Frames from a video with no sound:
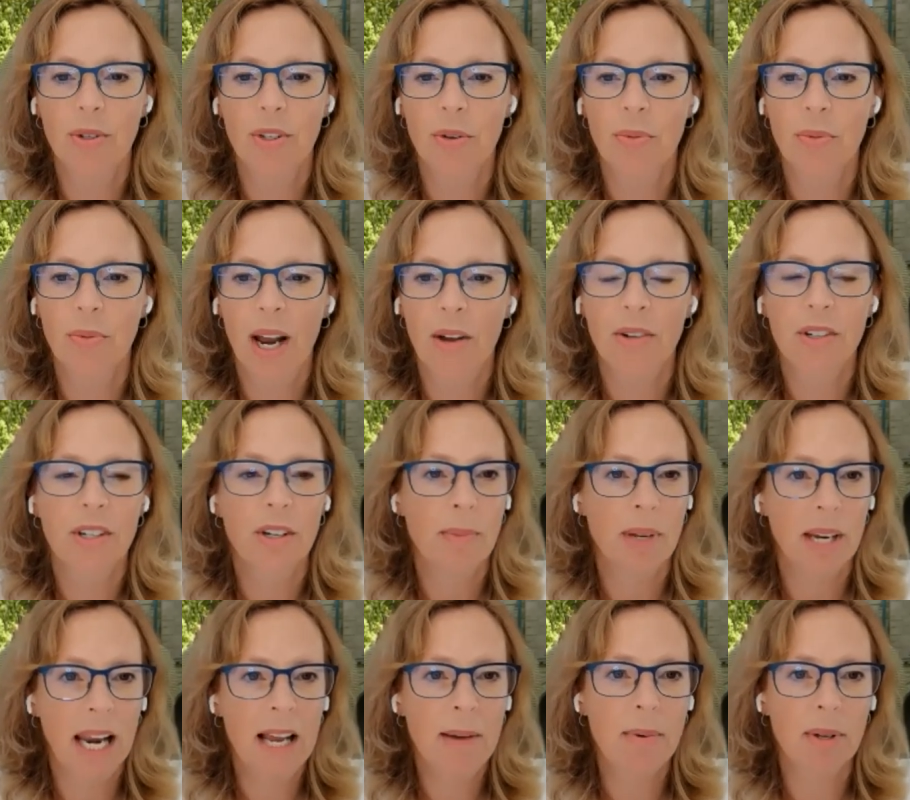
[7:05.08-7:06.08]
those around him
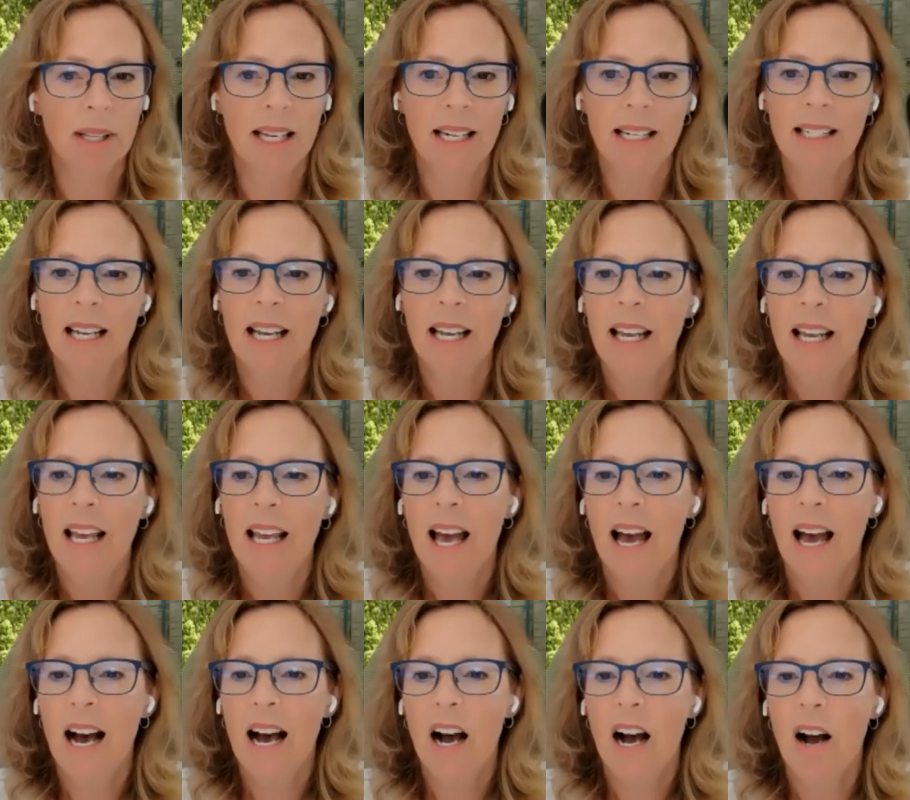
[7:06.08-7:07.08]
enable it,
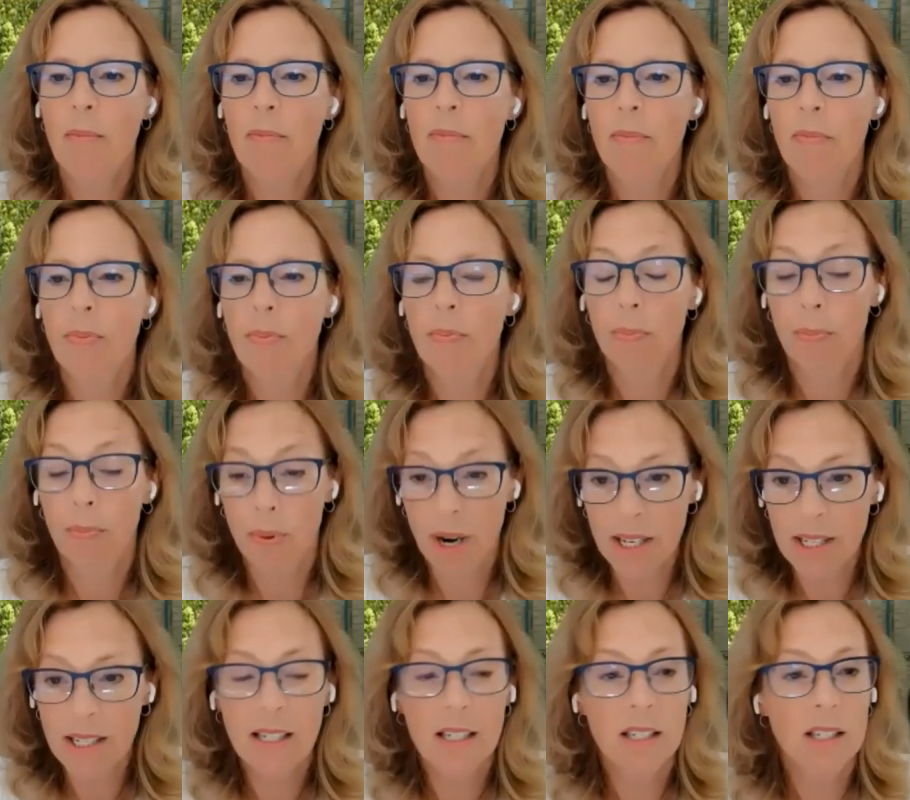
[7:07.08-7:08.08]
um,
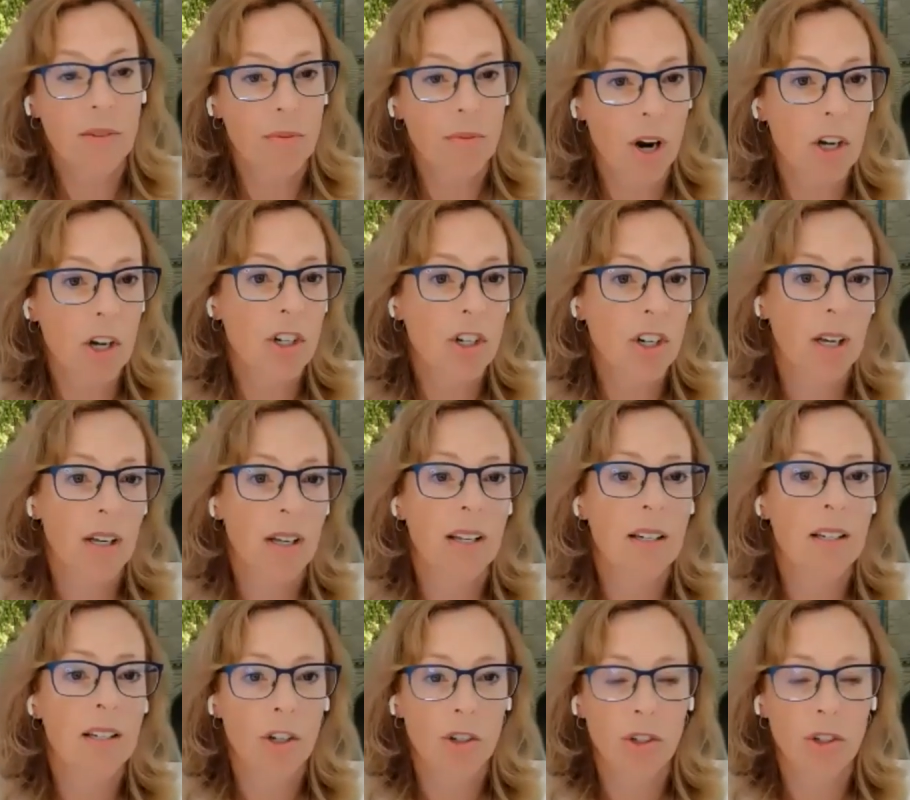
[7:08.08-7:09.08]
president of Russia
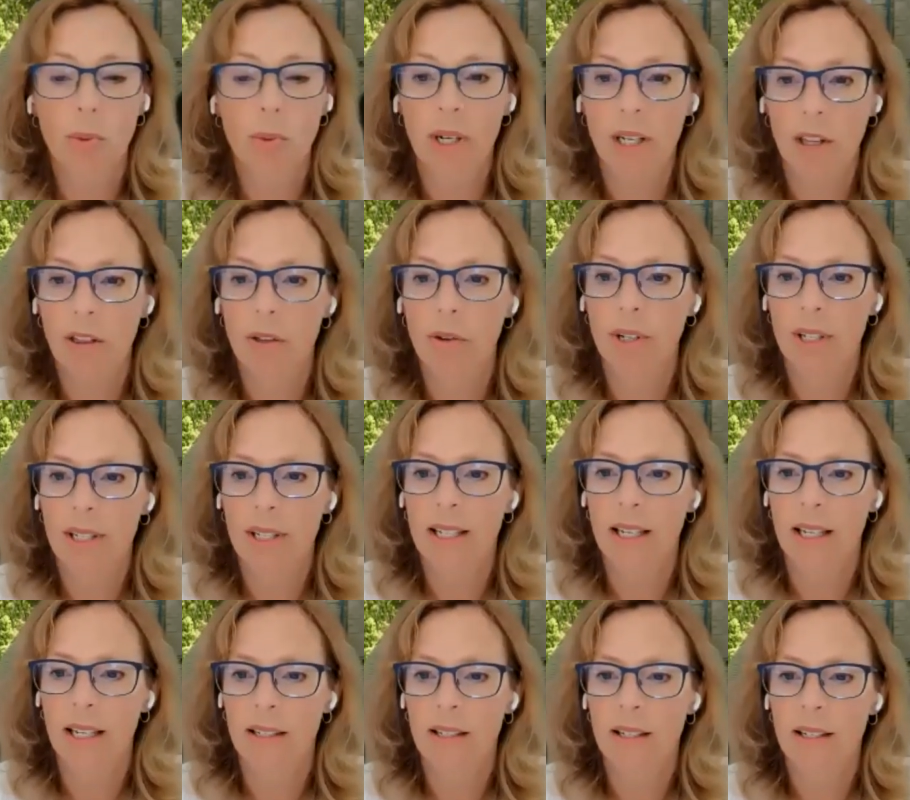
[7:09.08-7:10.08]
until
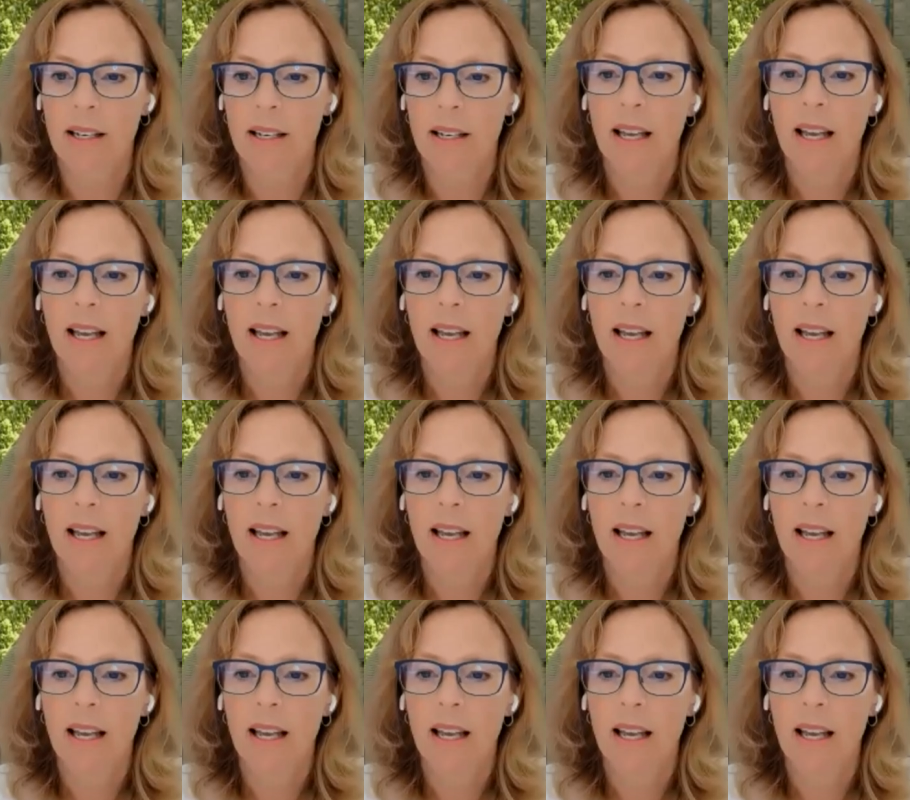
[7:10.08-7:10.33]
2036.